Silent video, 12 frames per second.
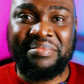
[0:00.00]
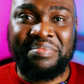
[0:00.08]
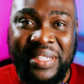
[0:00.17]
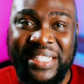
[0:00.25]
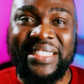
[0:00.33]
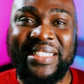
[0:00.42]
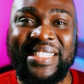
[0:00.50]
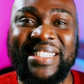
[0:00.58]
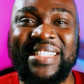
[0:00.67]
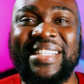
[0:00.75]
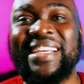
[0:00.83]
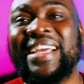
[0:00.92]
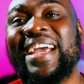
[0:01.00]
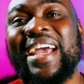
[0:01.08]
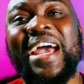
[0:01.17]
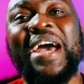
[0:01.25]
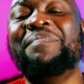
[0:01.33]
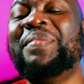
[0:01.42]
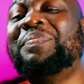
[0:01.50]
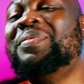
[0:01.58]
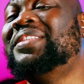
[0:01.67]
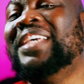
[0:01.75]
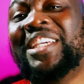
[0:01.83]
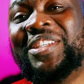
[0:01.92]
Please. People
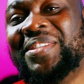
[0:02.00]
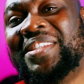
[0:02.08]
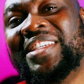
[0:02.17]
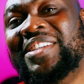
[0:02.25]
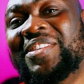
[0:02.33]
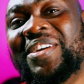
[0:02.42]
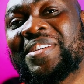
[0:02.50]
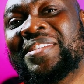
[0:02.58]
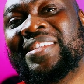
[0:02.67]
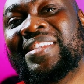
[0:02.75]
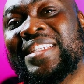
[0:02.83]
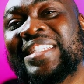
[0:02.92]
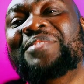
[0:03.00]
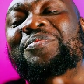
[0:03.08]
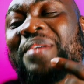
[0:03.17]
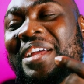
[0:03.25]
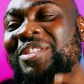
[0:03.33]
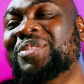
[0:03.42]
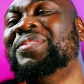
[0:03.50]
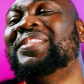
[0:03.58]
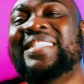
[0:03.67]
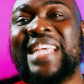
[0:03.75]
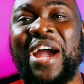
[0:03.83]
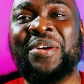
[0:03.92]
take you seriously when you
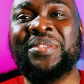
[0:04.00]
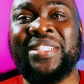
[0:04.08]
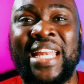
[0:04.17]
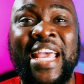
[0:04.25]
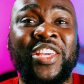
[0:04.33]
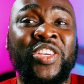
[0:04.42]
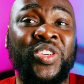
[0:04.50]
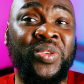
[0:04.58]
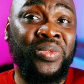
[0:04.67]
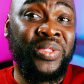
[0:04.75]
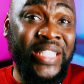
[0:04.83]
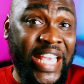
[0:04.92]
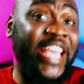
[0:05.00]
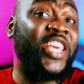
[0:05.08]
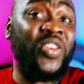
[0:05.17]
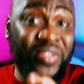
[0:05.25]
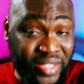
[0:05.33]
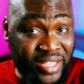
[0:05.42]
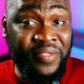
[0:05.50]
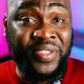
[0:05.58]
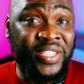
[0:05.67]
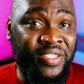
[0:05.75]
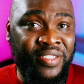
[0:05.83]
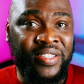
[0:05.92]
sound like you take yourself
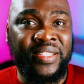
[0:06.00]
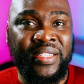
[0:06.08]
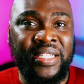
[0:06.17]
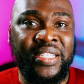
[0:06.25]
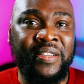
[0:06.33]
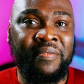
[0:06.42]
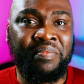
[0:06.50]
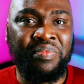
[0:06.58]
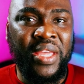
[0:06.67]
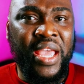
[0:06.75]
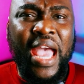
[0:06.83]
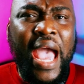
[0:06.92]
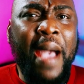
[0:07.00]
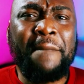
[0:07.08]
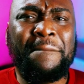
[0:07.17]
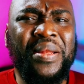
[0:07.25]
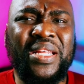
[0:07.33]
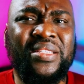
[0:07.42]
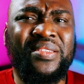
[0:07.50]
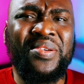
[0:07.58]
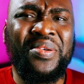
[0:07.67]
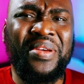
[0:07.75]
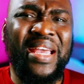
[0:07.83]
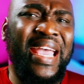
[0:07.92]
seriously. And please,
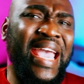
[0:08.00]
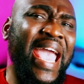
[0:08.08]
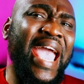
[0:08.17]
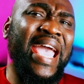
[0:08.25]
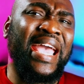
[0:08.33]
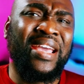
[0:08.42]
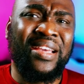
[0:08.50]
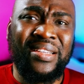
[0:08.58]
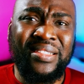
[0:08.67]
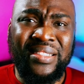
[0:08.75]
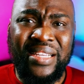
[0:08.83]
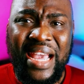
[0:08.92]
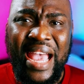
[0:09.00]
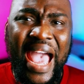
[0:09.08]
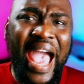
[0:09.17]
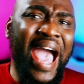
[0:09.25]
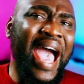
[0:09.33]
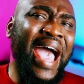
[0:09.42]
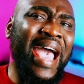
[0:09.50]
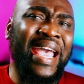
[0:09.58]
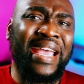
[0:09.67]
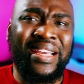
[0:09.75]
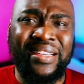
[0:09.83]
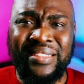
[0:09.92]
no, hey,
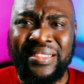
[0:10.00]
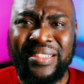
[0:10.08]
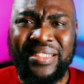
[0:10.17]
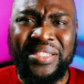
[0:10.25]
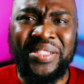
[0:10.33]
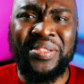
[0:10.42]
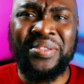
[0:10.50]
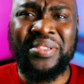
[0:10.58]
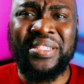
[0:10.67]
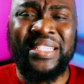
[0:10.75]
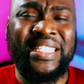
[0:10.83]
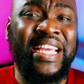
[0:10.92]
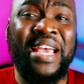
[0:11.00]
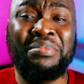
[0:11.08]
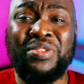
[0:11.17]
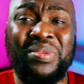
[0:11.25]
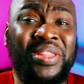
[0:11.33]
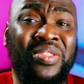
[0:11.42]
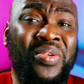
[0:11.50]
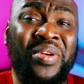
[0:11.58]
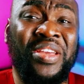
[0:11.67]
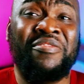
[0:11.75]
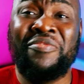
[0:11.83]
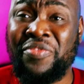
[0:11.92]
hi, DMs with no
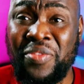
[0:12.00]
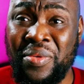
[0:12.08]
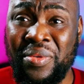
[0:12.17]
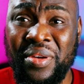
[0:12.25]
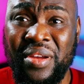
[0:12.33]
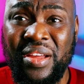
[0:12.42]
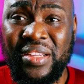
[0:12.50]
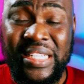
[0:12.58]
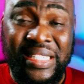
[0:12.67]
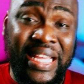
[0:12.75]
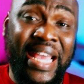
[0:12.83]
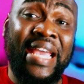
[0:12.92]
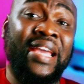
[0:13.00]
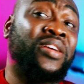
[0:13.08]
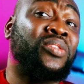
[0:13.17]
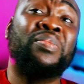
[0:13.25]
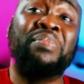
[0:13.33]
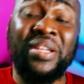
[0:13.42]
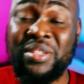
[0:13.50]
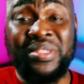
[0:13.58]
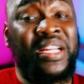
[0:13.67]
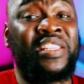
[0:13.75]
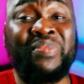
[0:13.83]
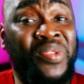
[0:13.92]
info. You say, hey, nobody will
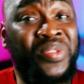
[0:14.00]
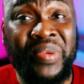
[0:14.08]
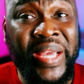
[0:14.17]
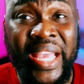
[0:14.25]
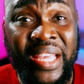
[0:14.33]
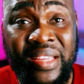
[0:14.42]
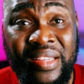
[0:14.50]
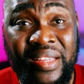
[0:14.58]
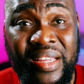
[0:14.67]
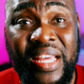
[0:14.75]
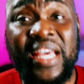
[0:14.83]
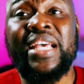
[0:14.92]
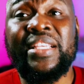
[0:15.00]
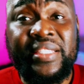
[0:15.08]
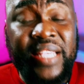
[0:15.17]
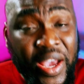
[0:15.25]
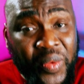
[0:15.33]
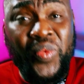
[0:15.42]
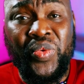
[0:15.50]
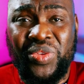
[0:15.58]
respond to hey. Say who